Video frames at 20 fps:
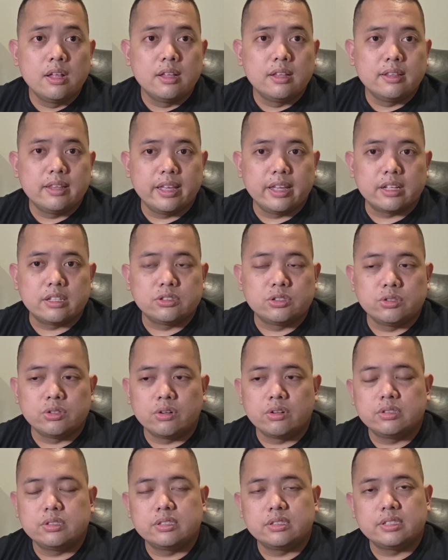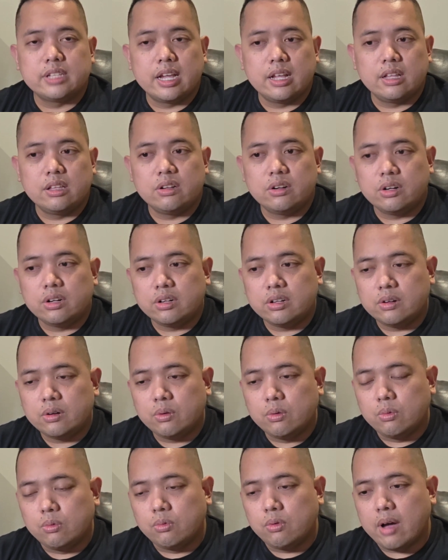like junior sailor,
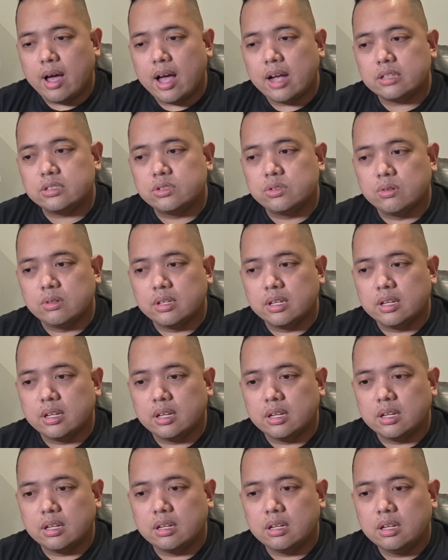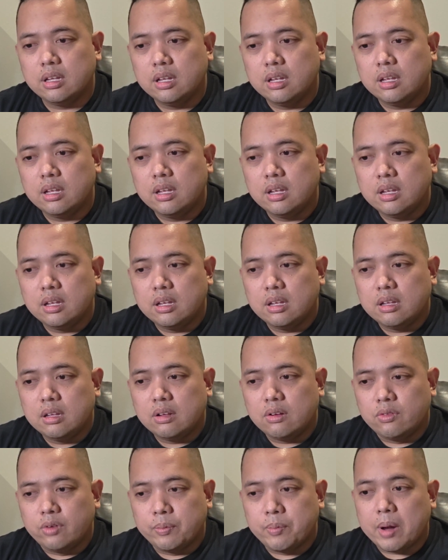who actually
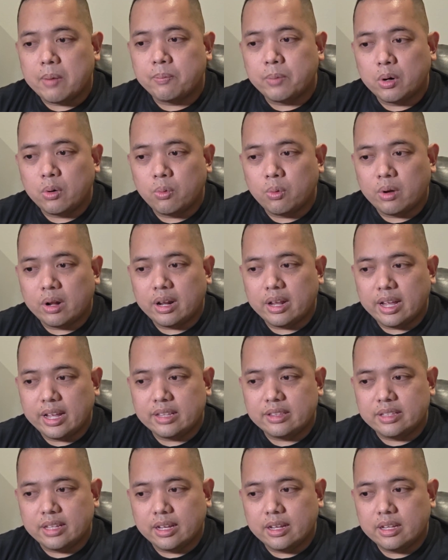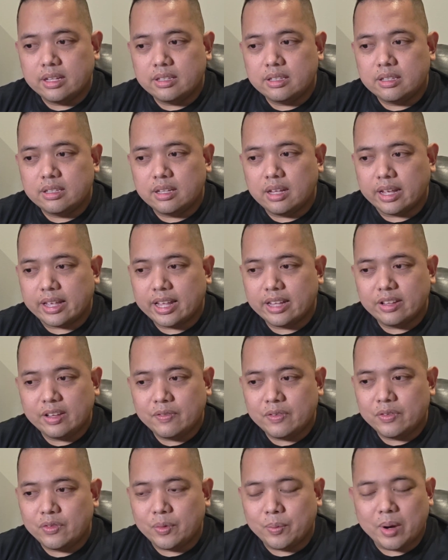remember what I did. I can't
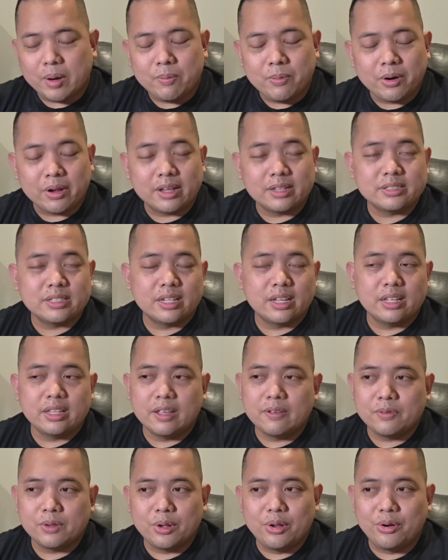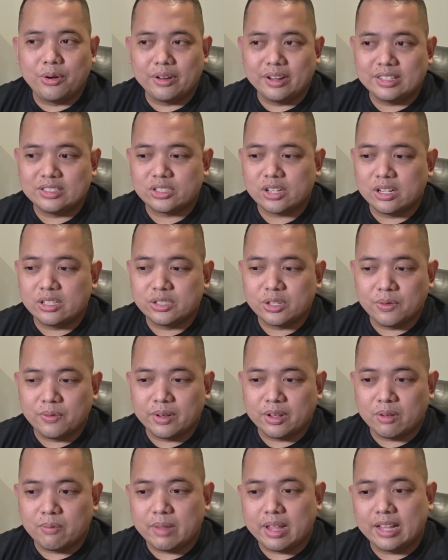even remember because again, if you're in charge of
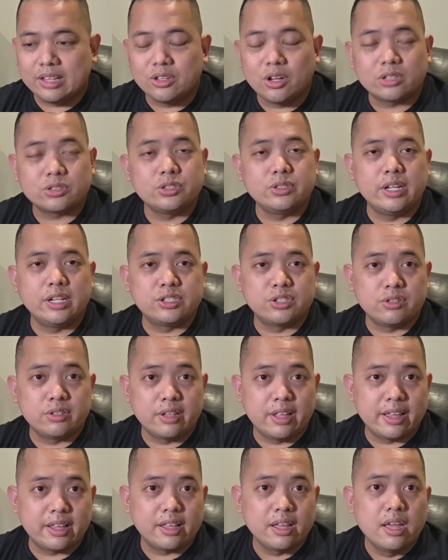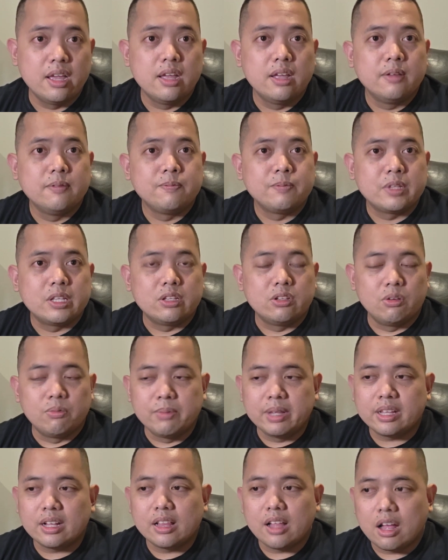indoctrination, like you
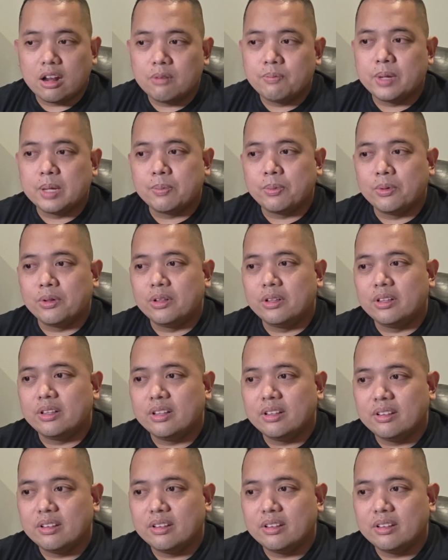meet a lot of people